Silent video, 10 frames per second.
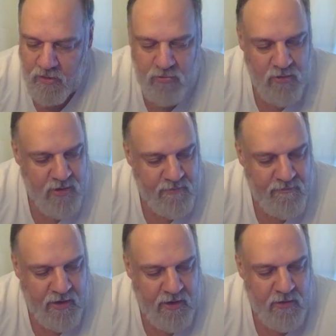you have
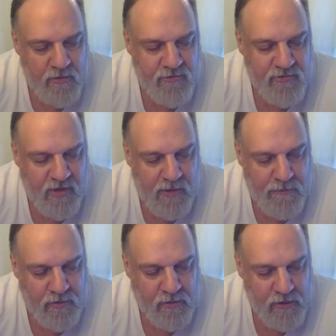air
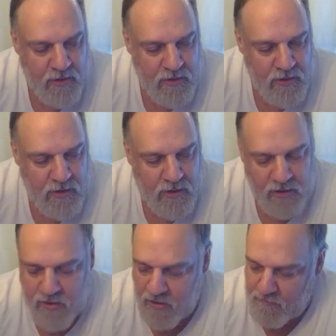escaping
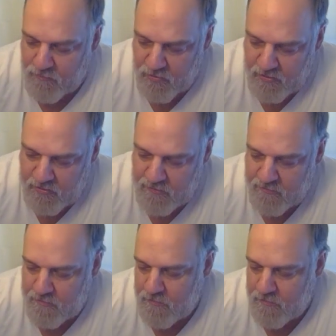and can't breathe.